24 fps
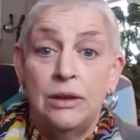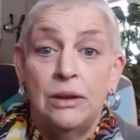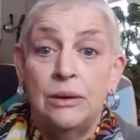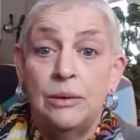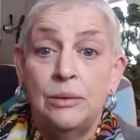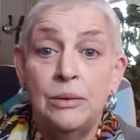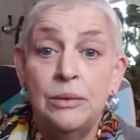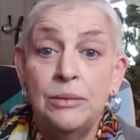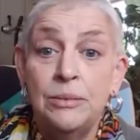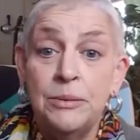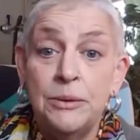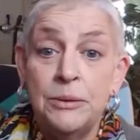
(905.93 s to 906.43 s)
It
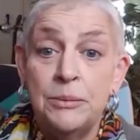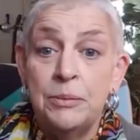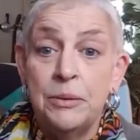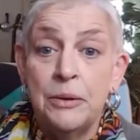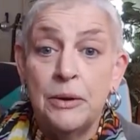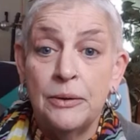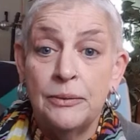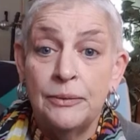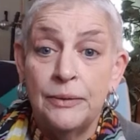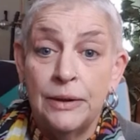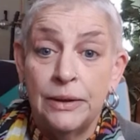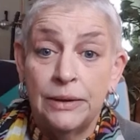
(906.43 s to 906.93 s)
would be
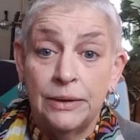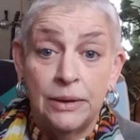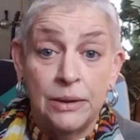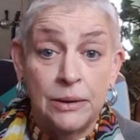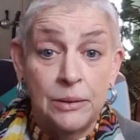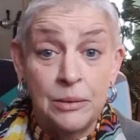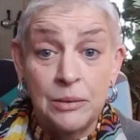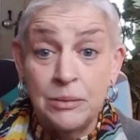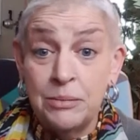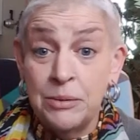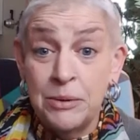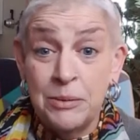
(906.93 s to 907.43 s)
perfect.
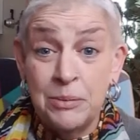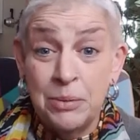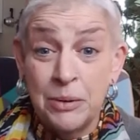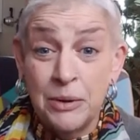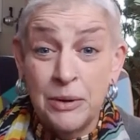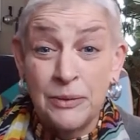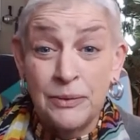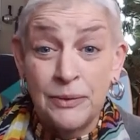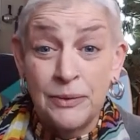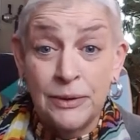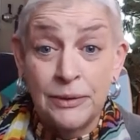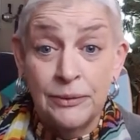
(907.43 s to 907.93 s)
It would be
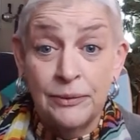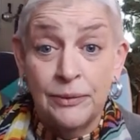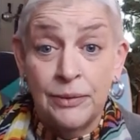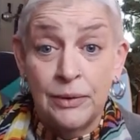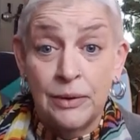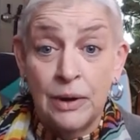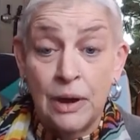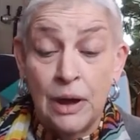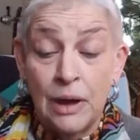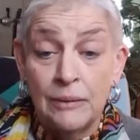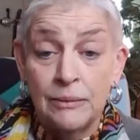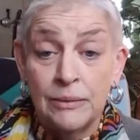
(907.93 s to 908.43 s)
perfect
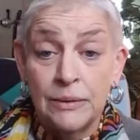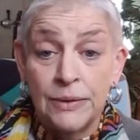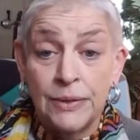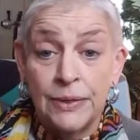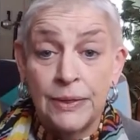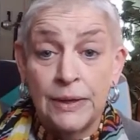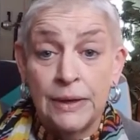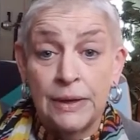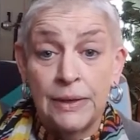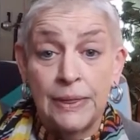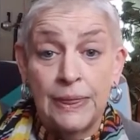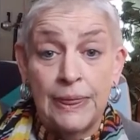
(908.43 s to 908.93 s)
for
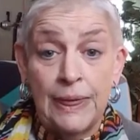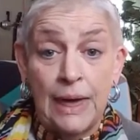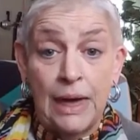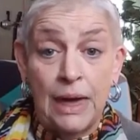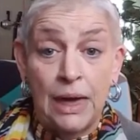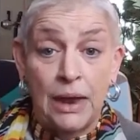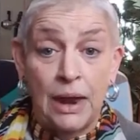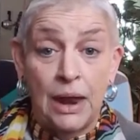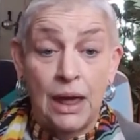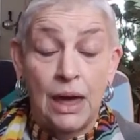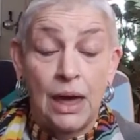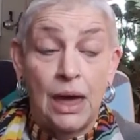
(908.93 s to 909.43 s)
everything
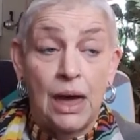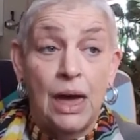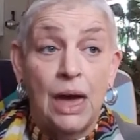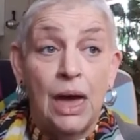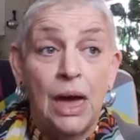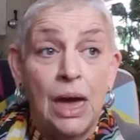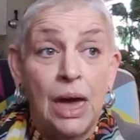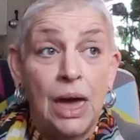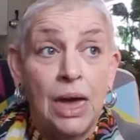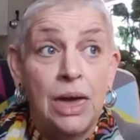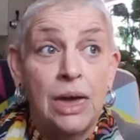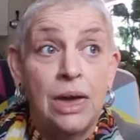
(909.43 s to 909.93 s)
that
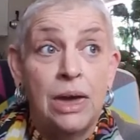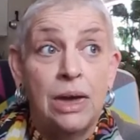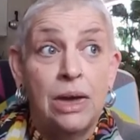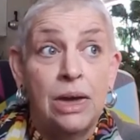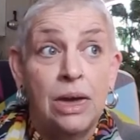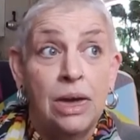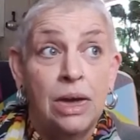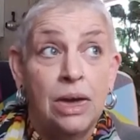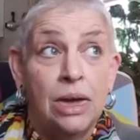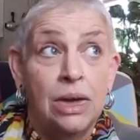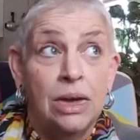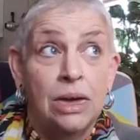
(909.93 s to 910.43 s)
I
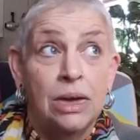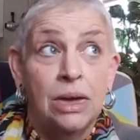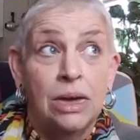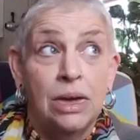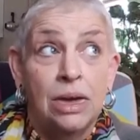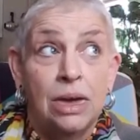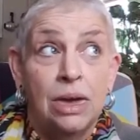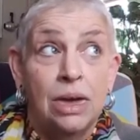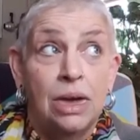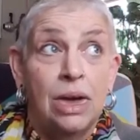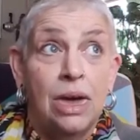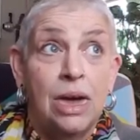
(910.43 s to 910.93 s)

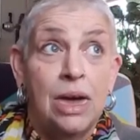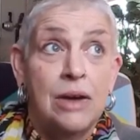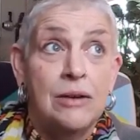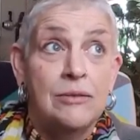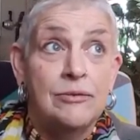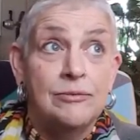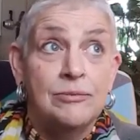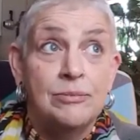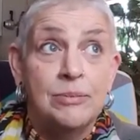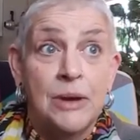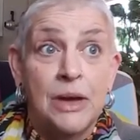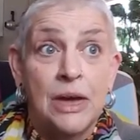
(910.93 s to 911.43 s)

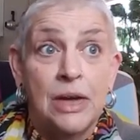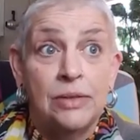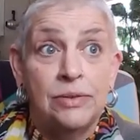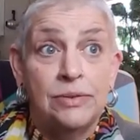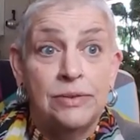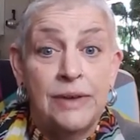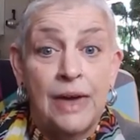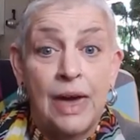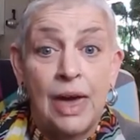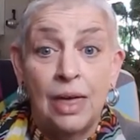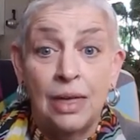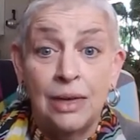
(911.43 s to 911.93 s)
have been
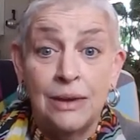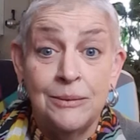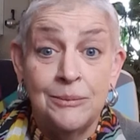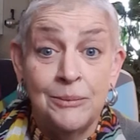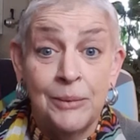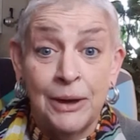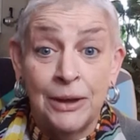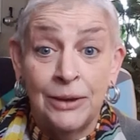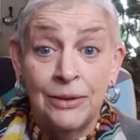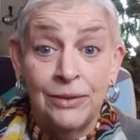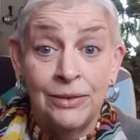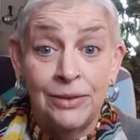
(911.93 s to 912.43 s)
telling
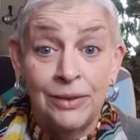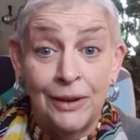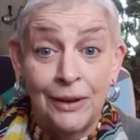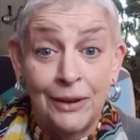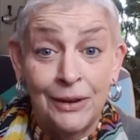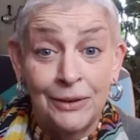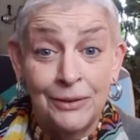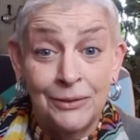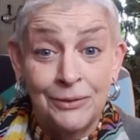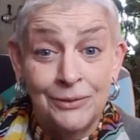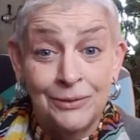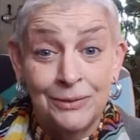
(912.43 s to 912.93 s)

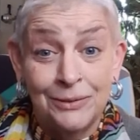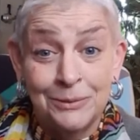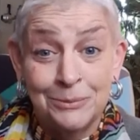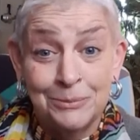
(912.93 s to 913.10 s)
myself